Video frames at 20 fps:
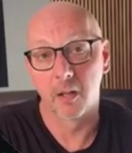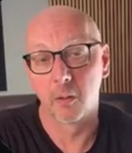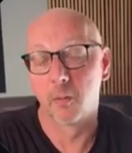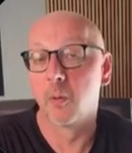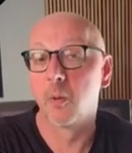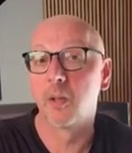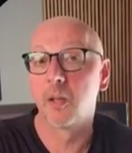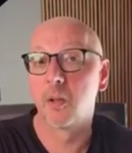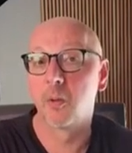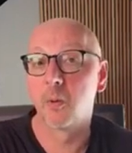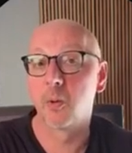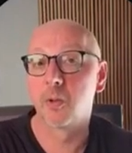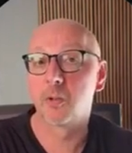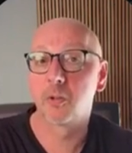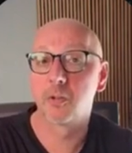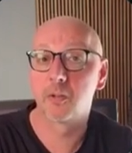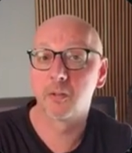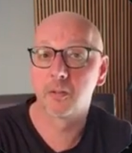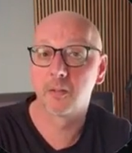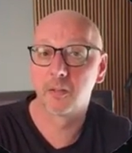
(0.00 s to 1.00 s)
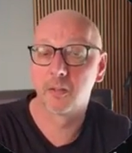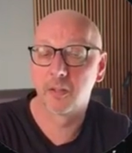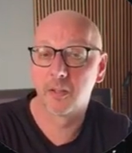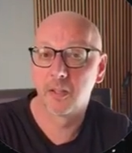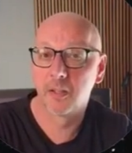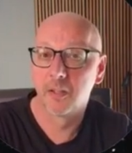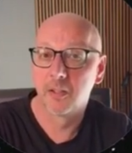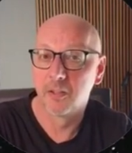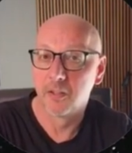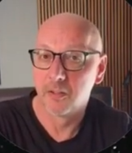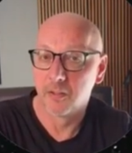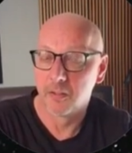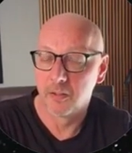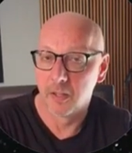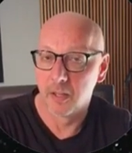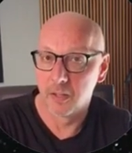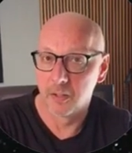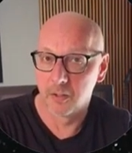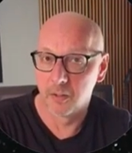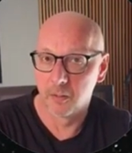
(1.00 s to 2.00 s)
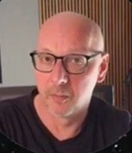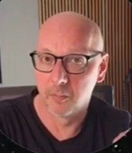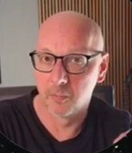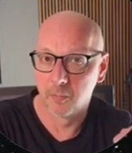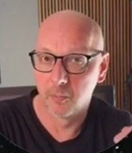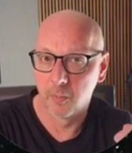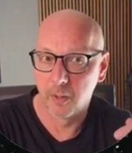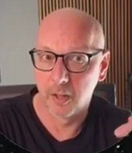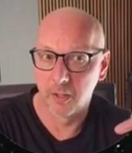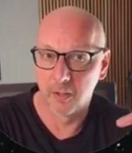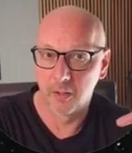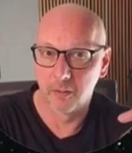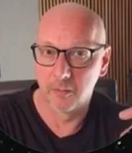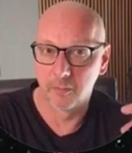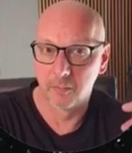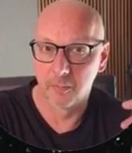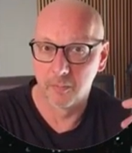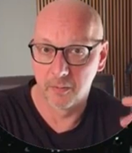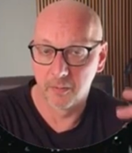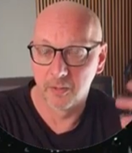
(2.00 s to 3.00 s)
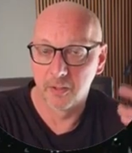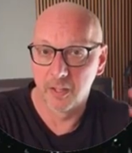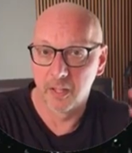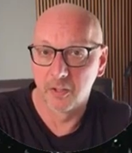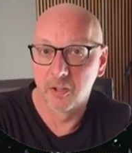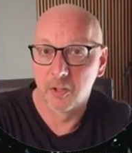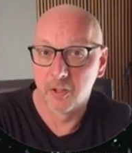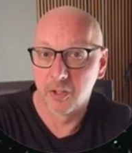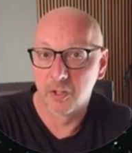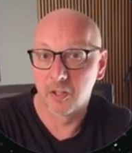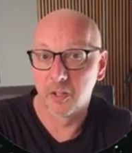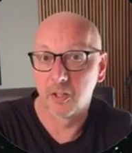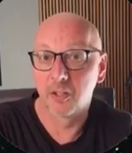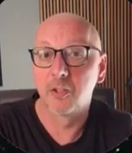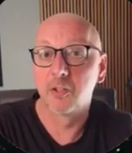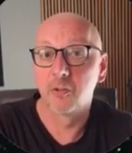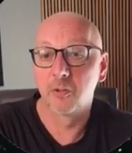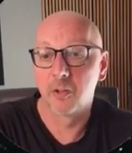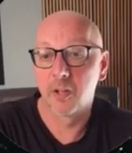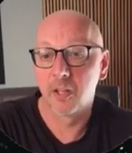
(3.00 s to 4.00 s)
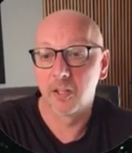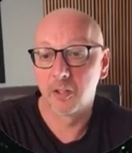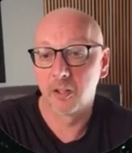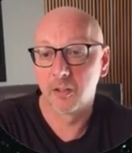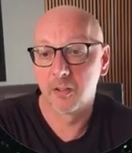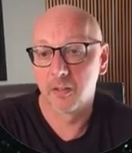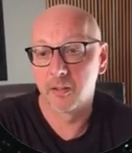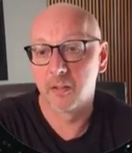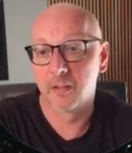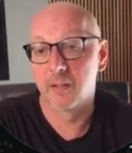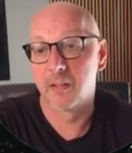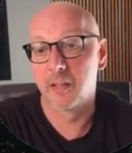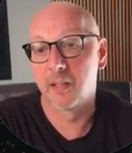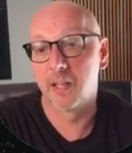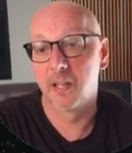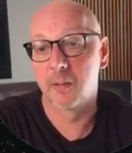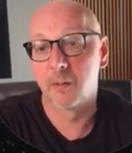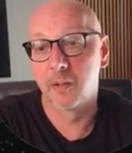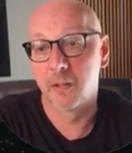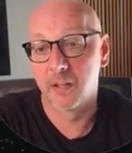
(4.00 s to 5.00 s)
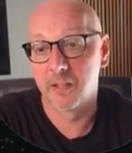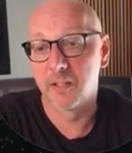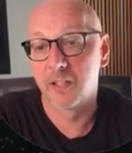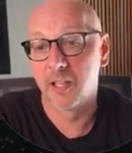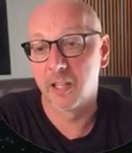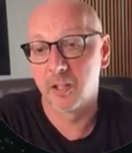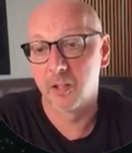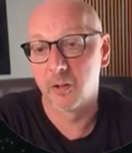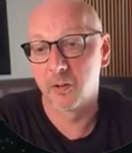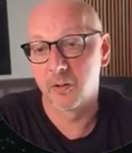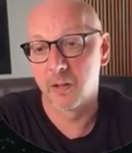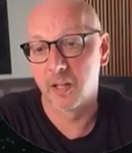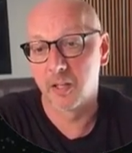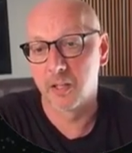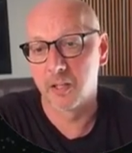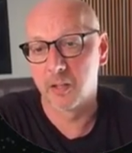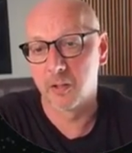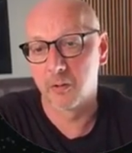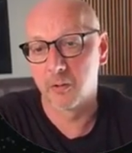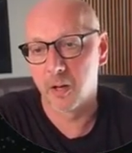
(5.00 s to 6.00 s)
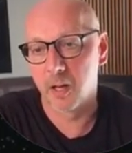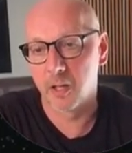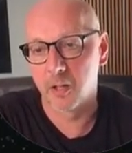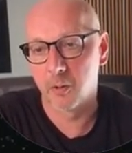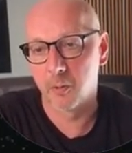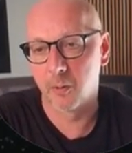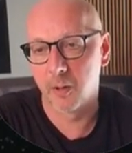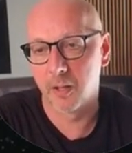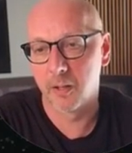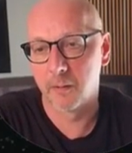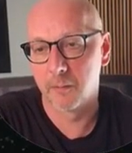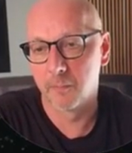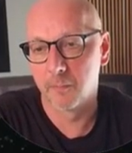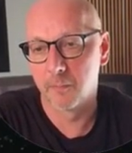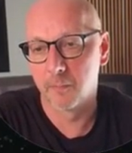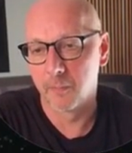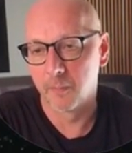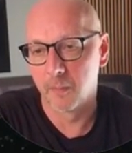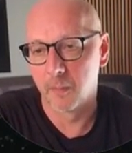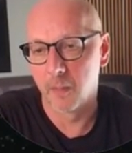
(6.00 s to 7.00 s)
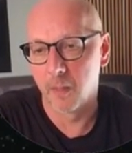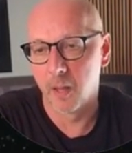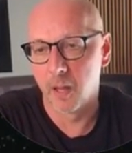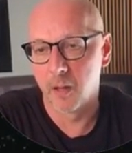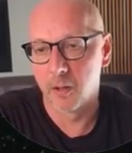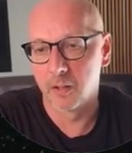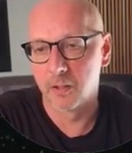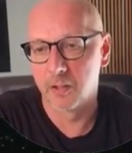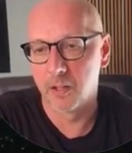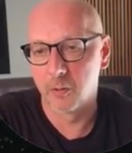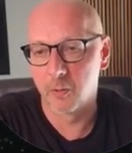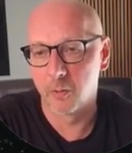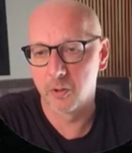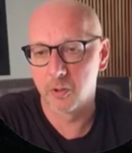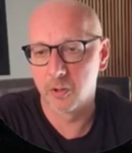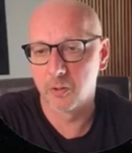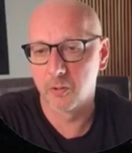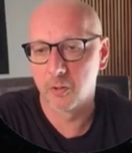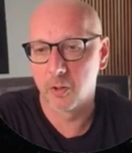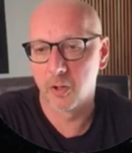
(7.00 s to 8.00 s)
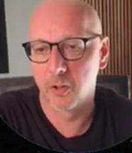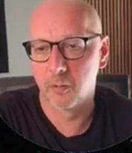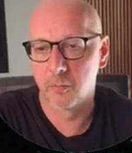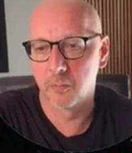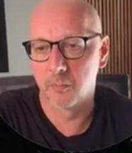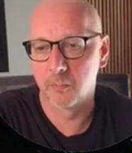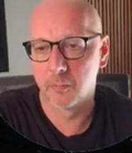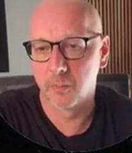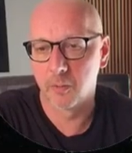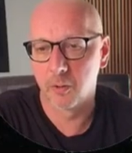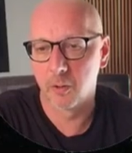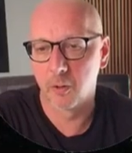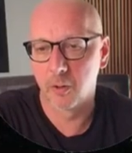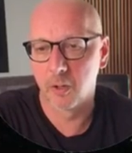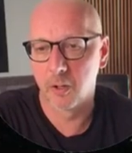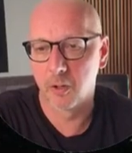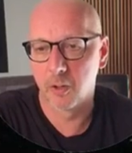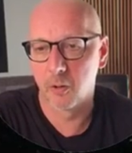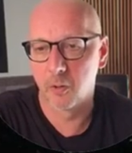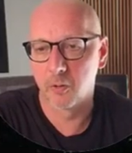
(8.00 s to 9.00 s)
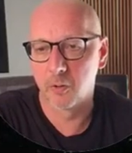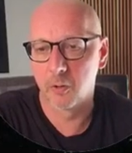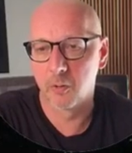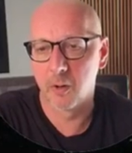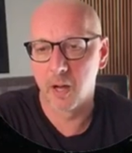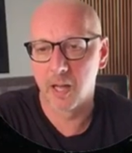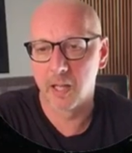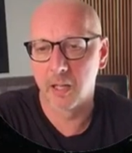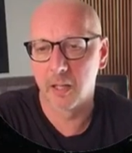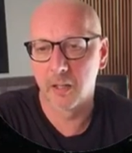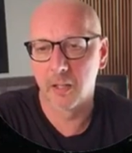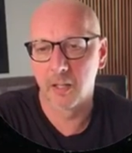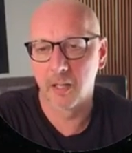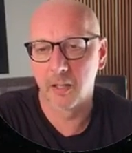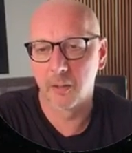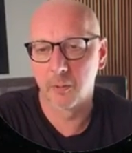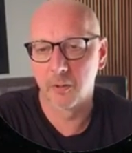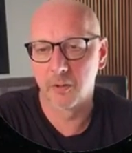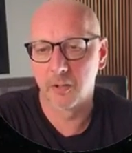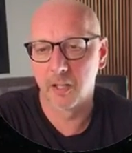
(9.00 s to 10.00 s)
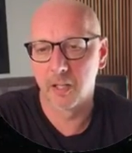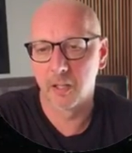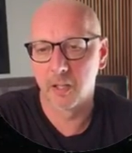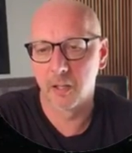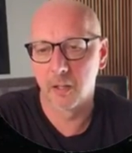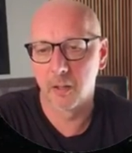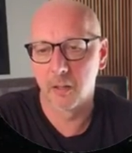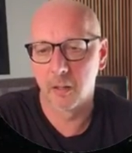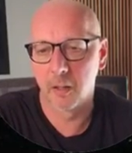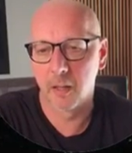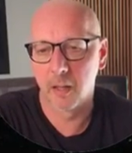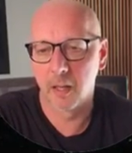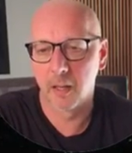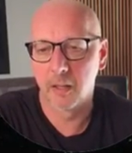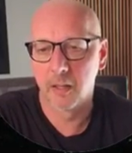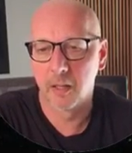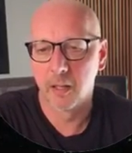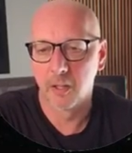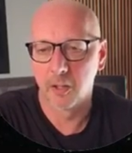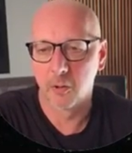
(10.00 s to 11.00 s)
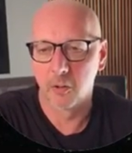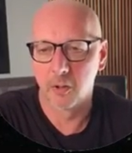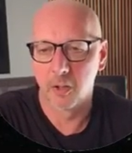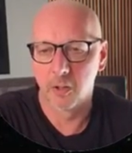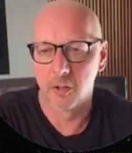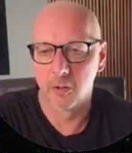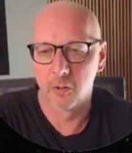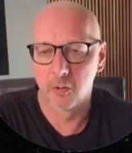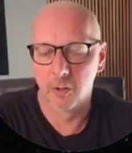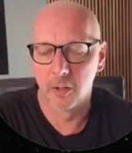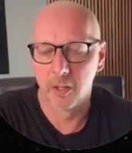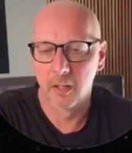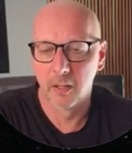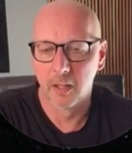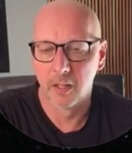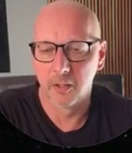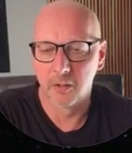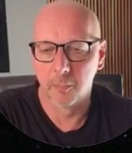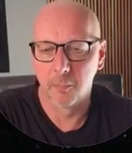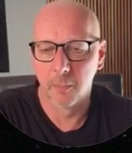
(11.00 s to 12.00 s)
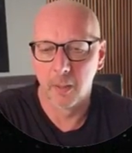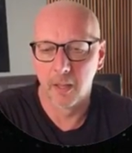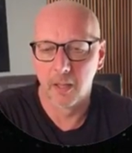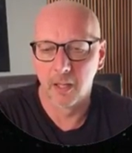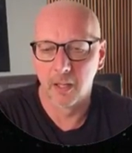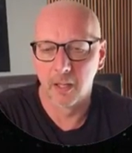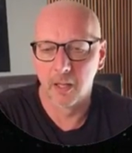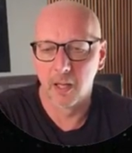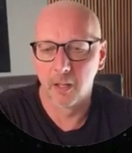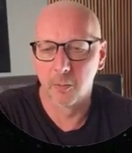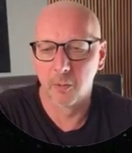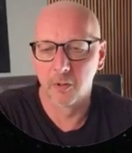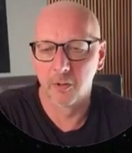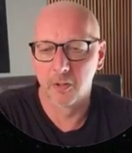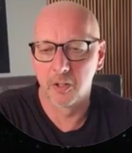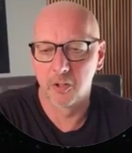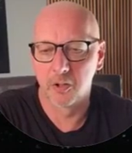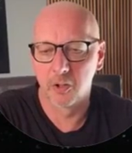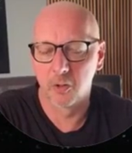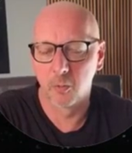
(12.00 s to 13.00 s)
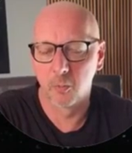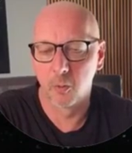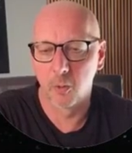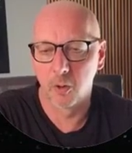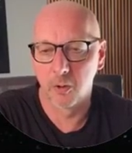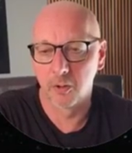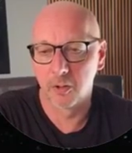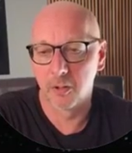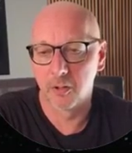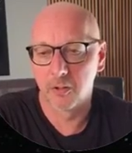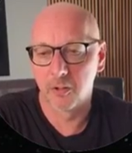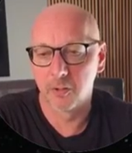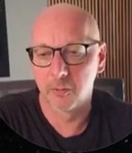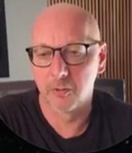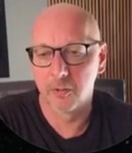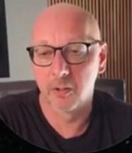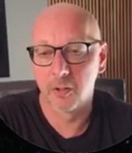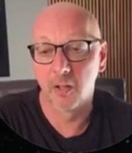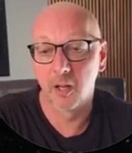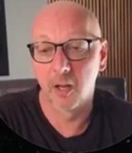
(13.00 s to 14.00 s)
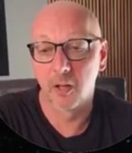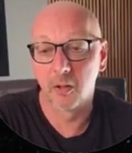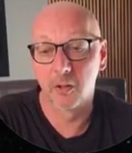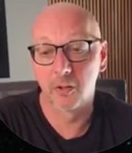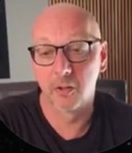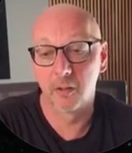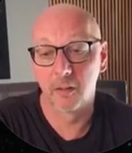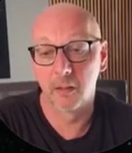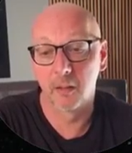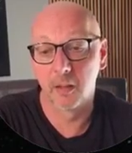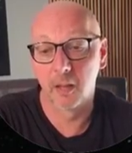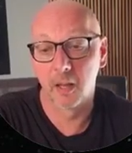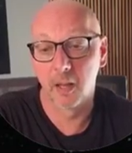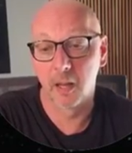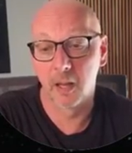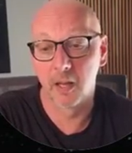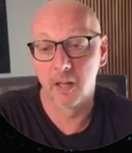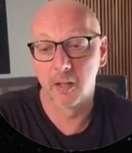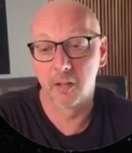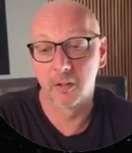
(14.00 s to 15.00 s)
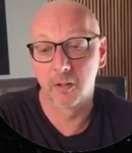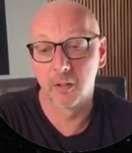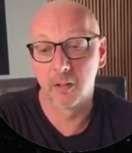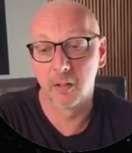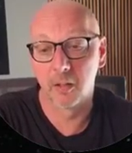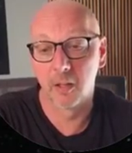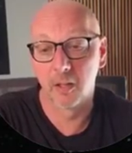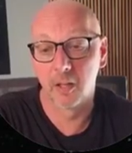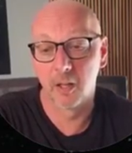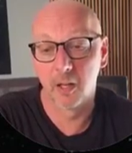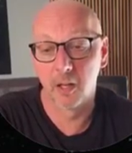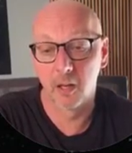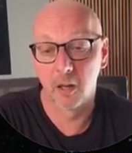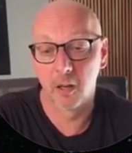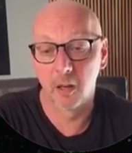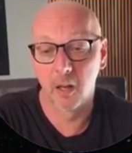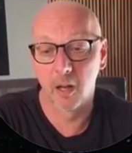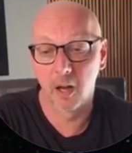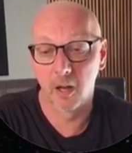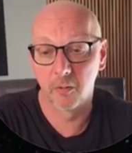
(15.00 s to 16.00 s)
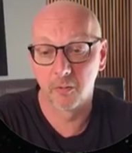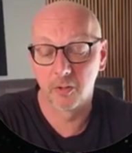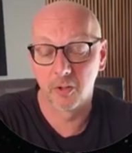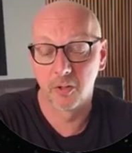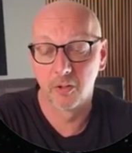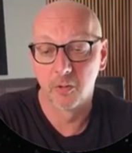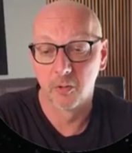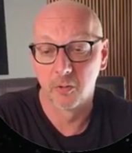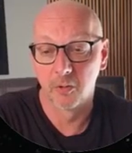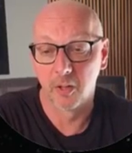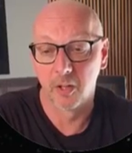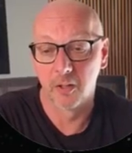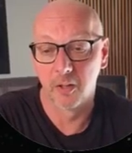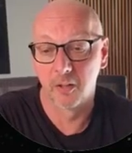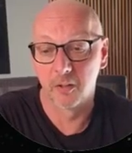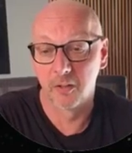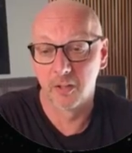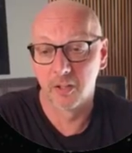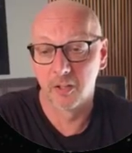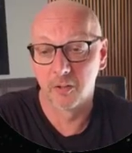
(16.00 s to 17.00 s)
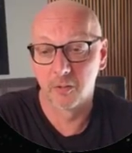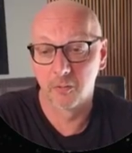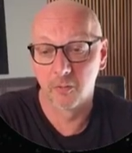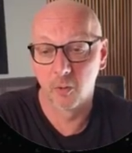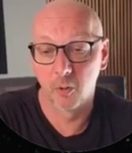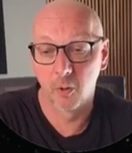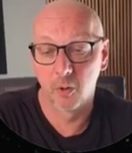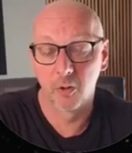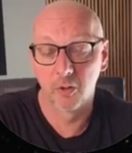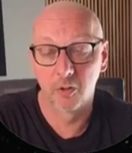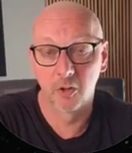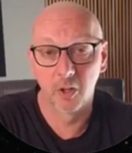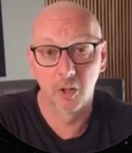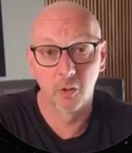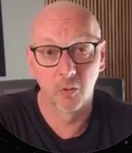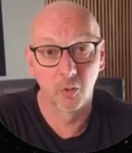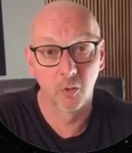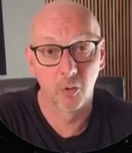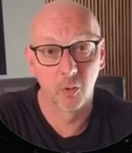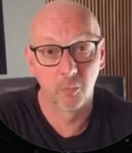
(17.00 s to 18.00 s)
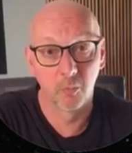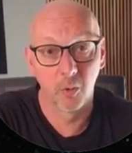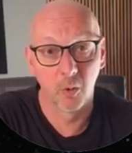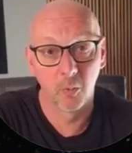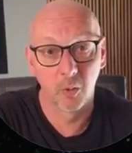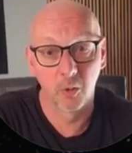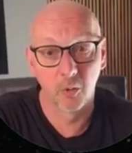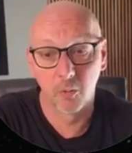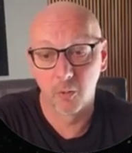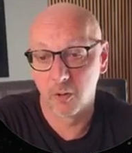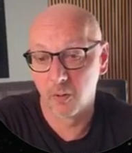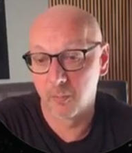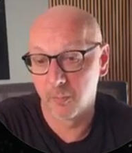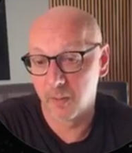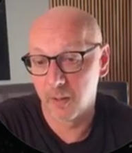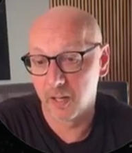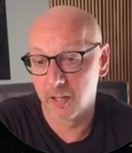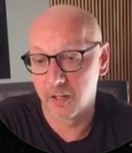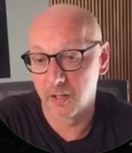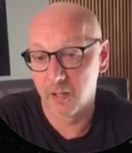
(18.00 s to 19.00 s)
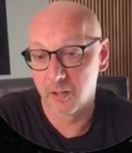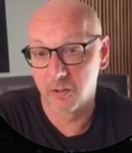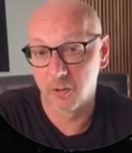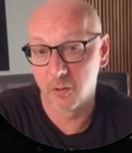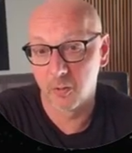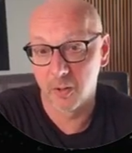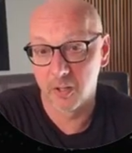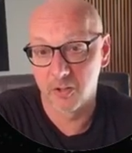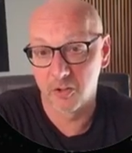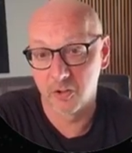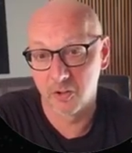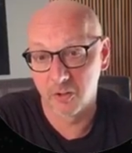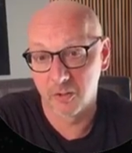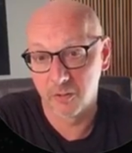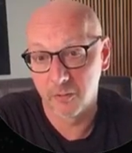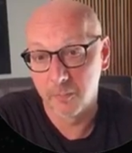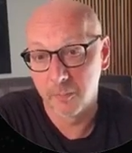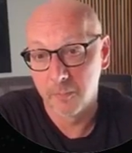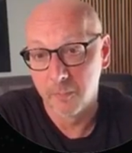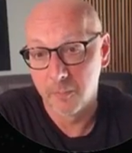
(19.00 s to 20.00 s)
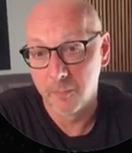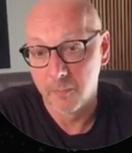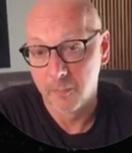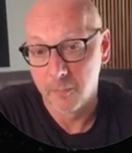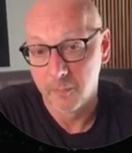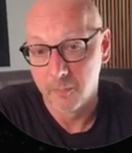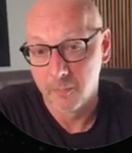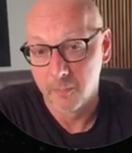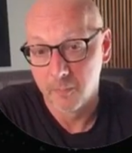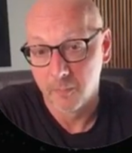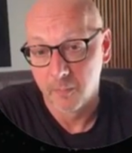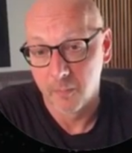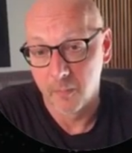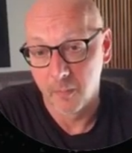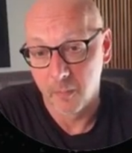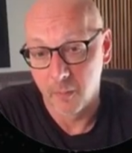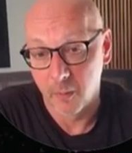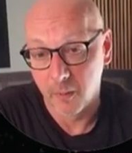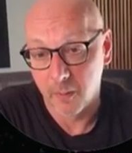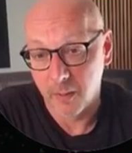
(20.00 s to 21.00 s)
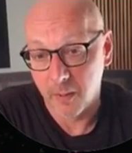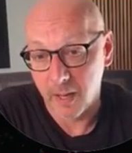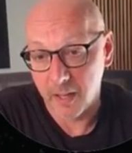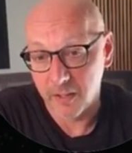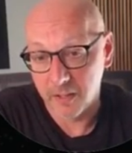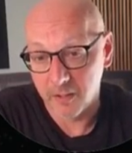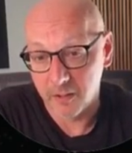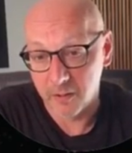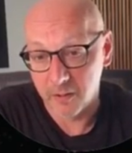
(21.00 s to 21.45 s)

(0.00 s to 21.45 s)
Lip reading: what I want is that when such a ticket is created, the label is set correctly right away. How does that in Trello? You can go to edit labels here, and then you can create as many labels as you want in different colors. And here I've just created these 4: general, problem, complaint, and question. Yes,